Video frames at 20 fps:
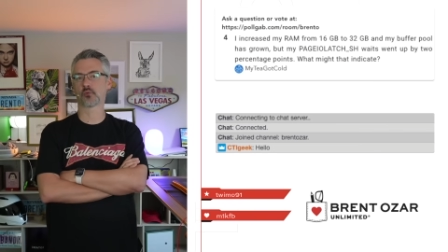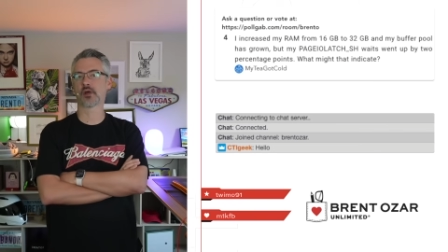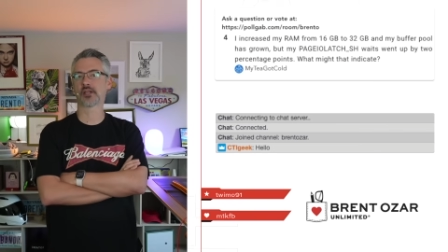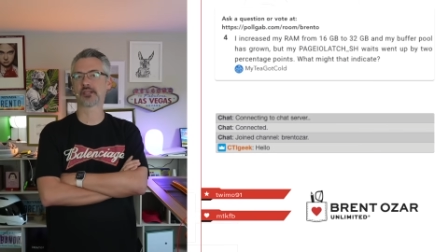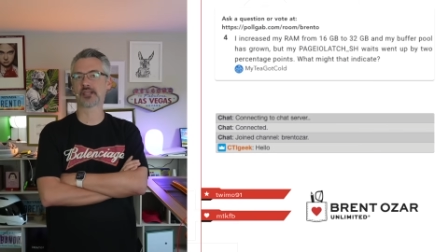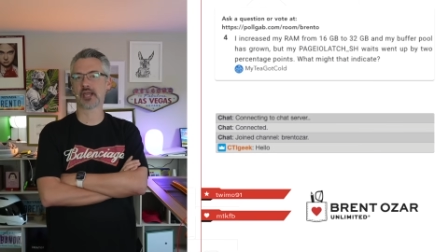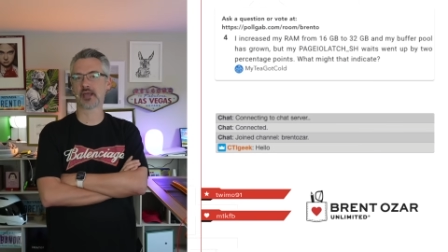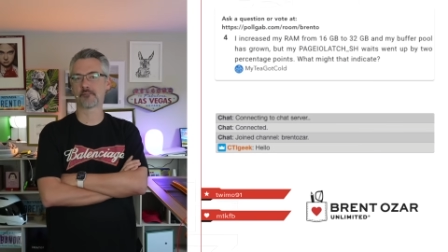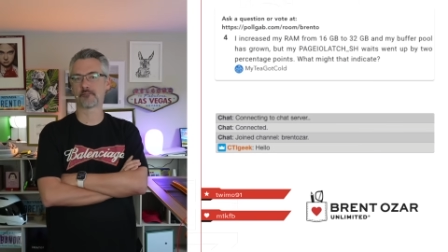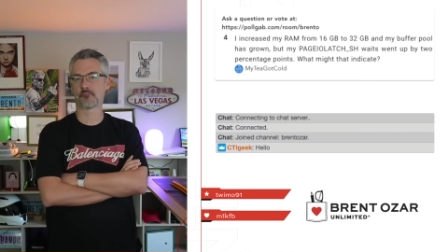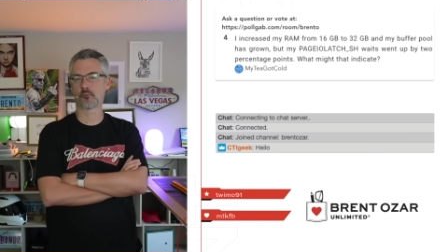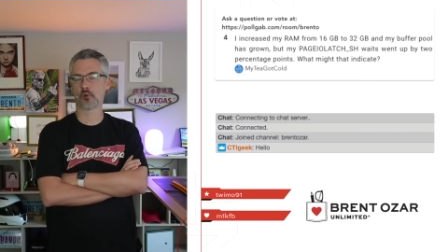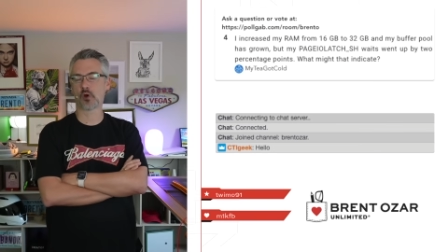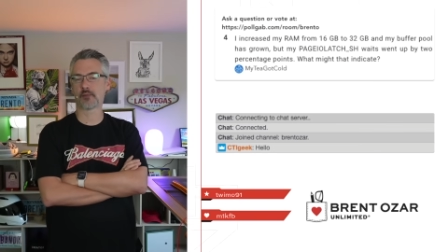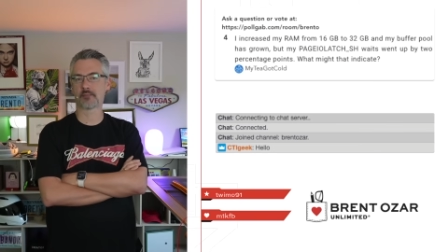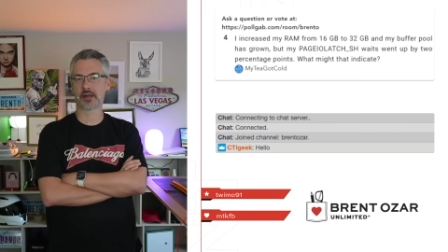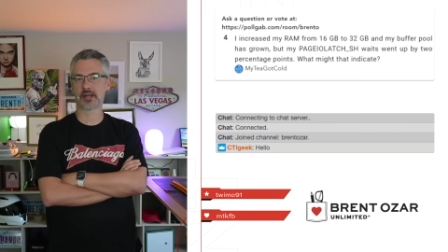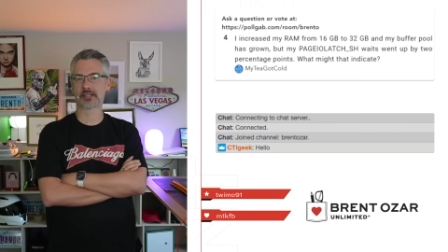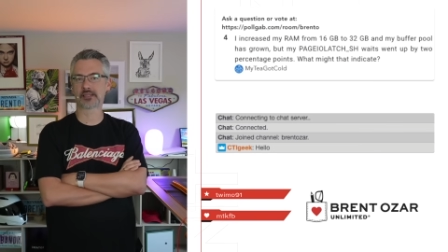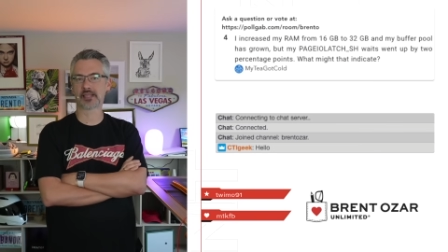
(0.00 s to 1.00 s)
What that,
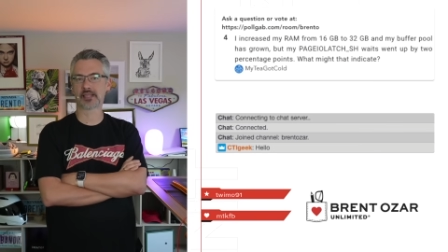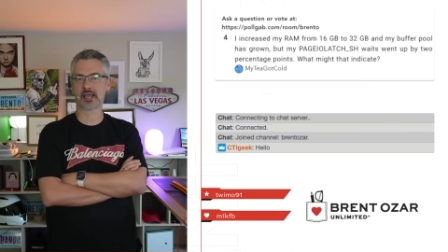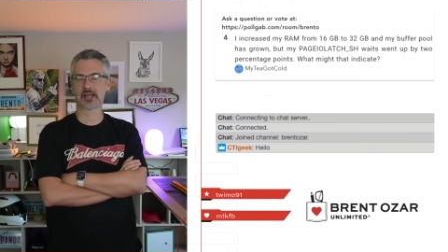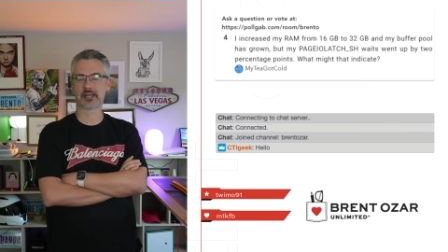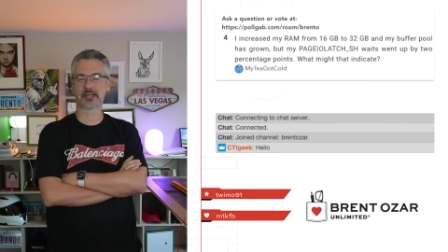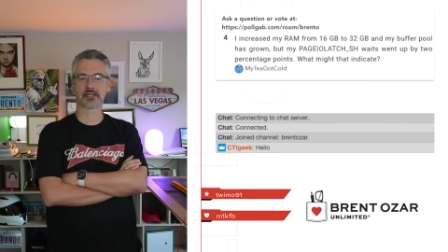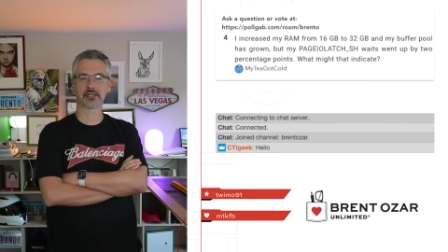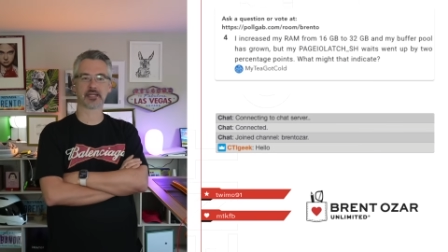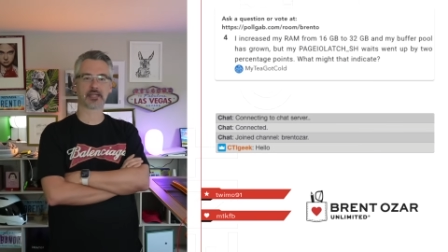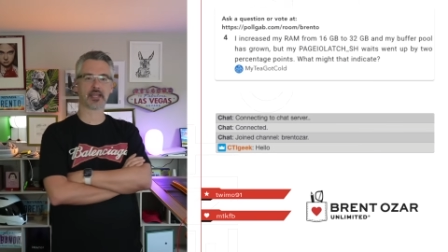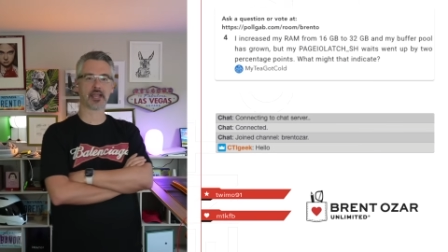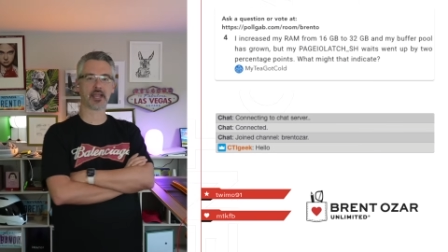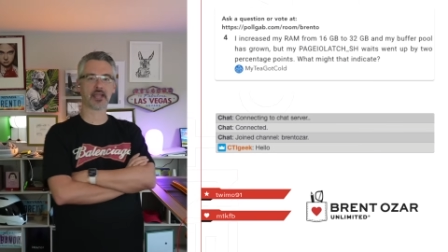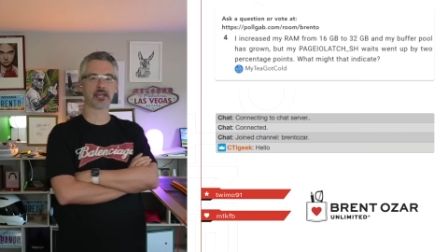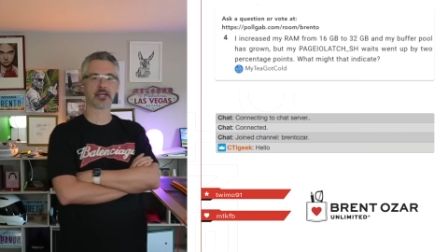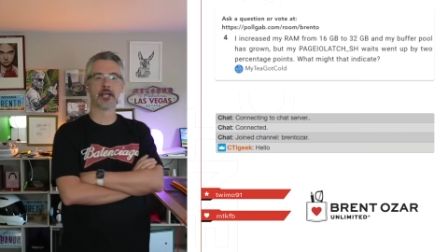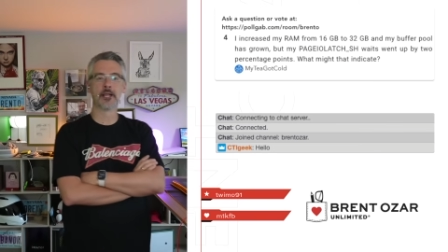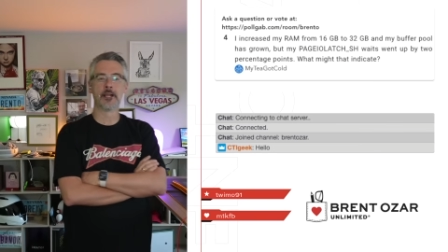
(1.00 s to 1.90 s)
what might that indicate?